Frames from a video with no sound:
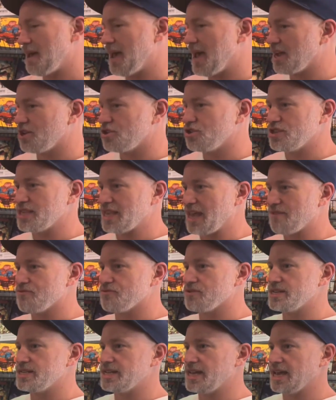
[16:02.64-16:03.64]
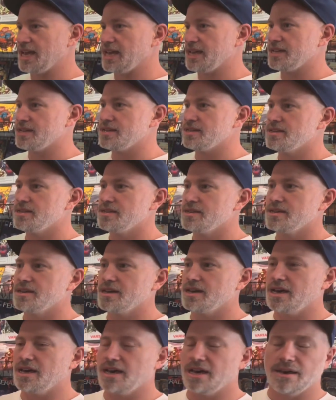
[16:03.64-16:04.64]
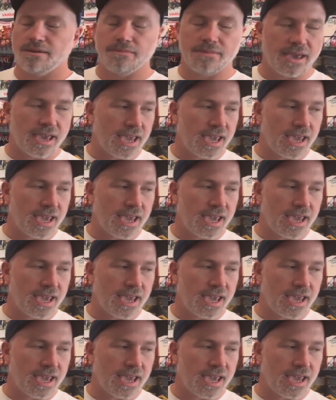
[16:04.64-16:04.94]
packages every day, um,